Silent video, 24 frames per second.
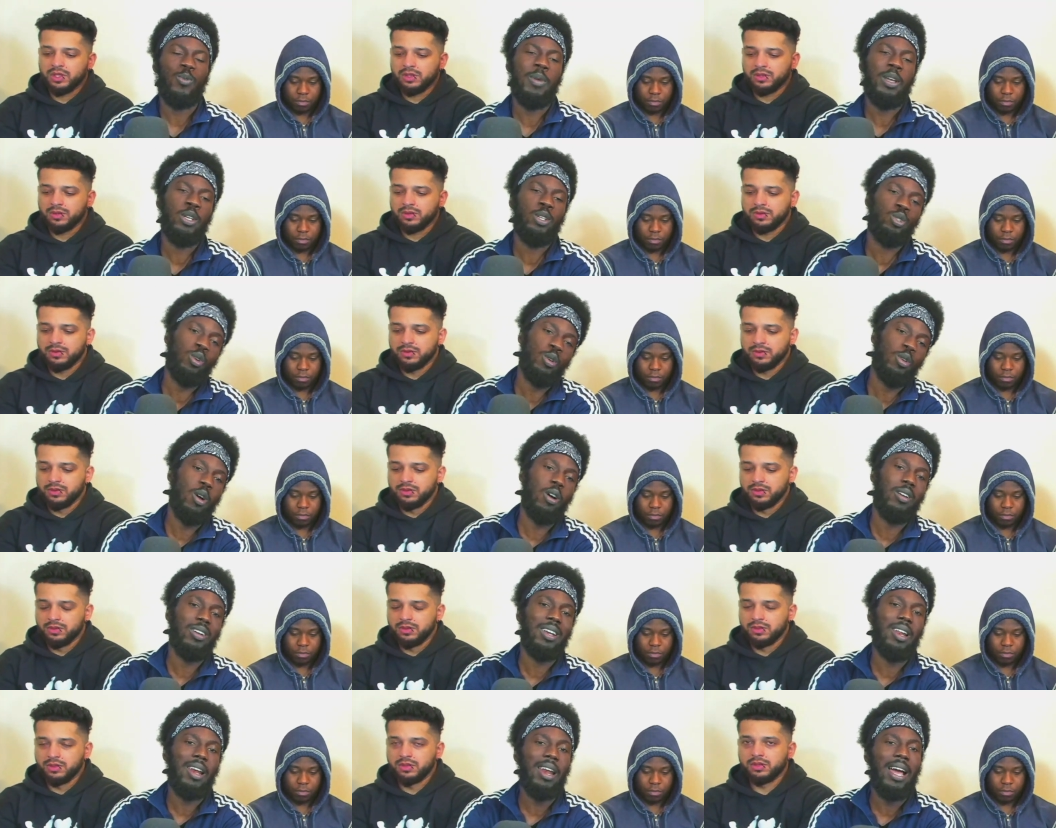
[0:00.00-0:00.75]
Speaker 1: make sure you're
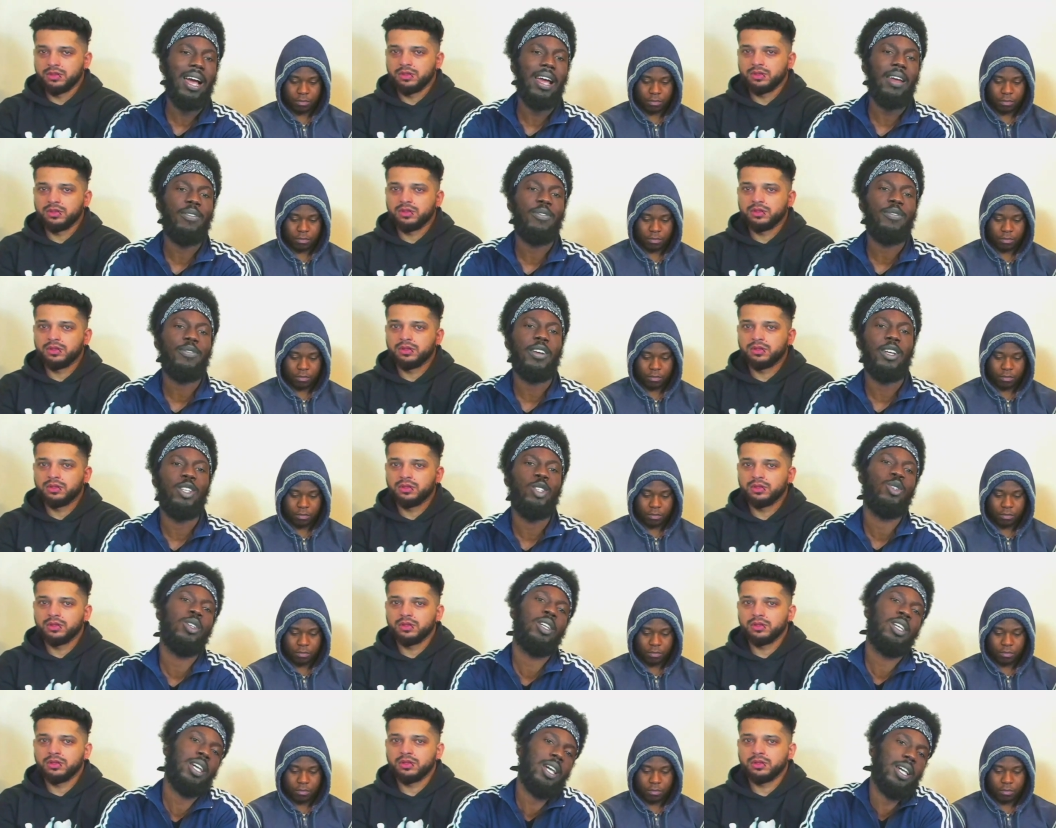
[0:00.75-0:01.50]
on the live and
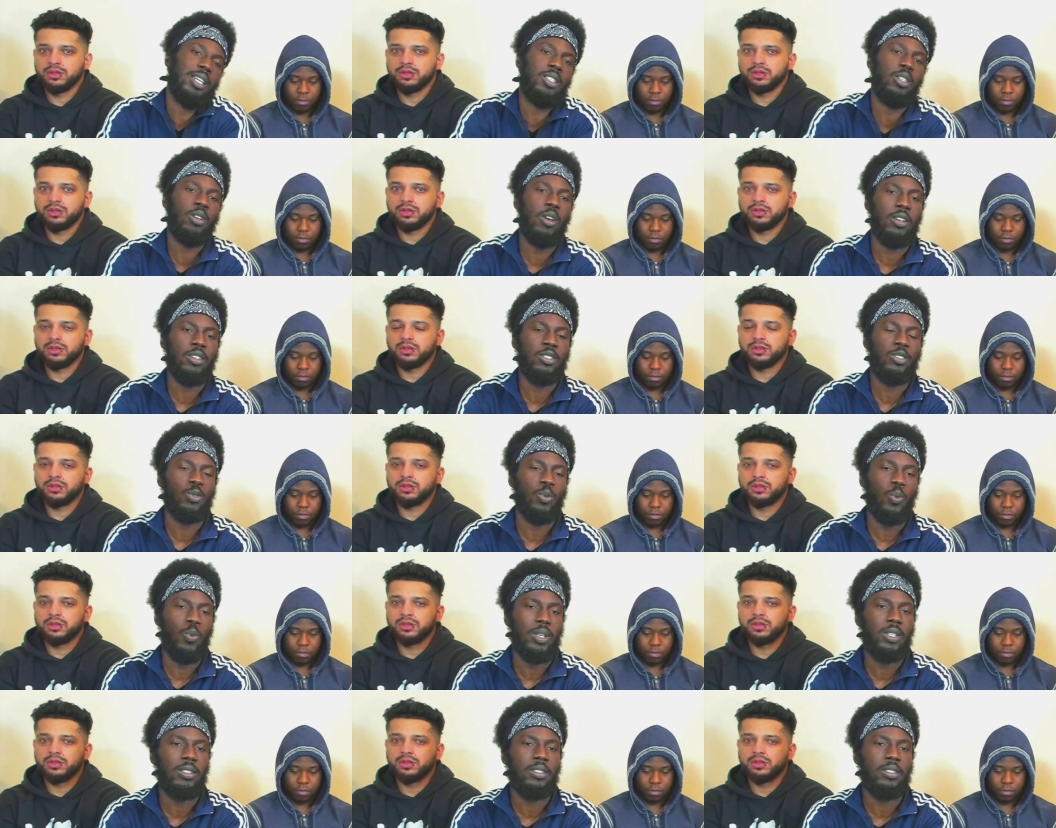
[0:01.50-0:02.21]
you get a chance to win